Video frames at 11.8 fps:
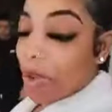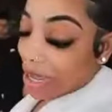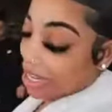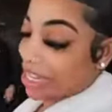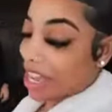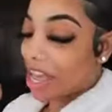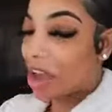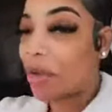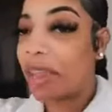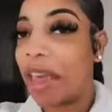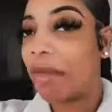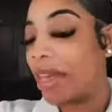But
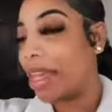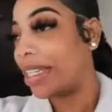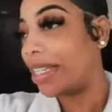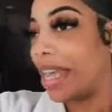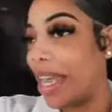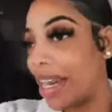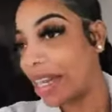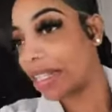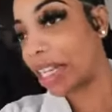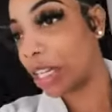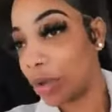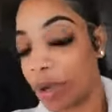with that being said, it
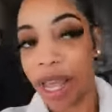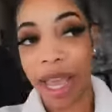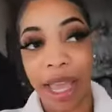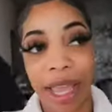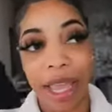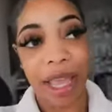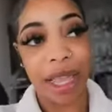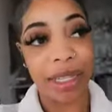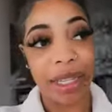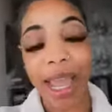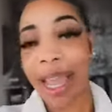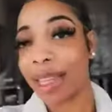is a new day and
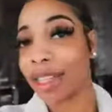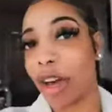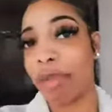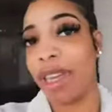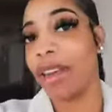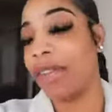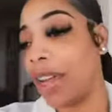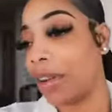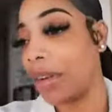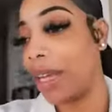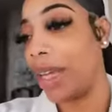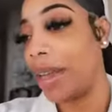today is gonna be a
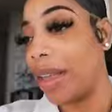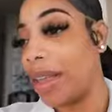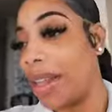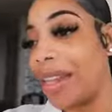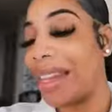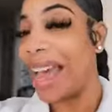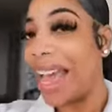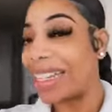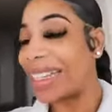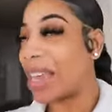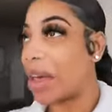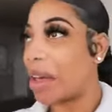very not